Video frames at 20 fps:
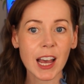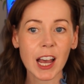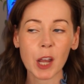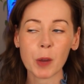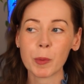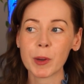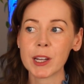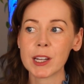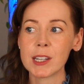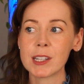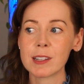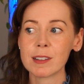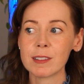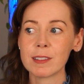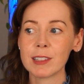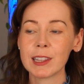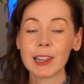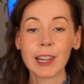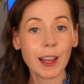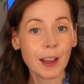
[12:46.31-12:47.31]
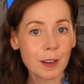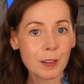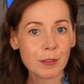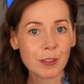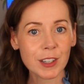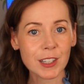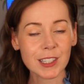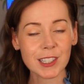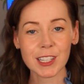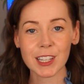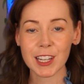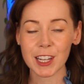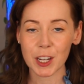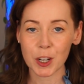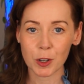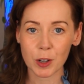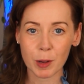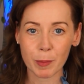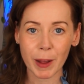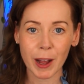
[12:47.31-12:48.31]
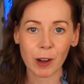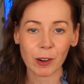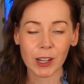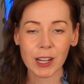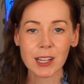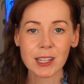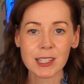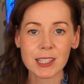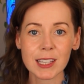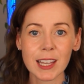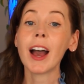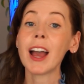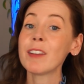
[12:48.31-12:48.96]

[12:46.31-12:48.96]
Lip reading: I would love to hear about it.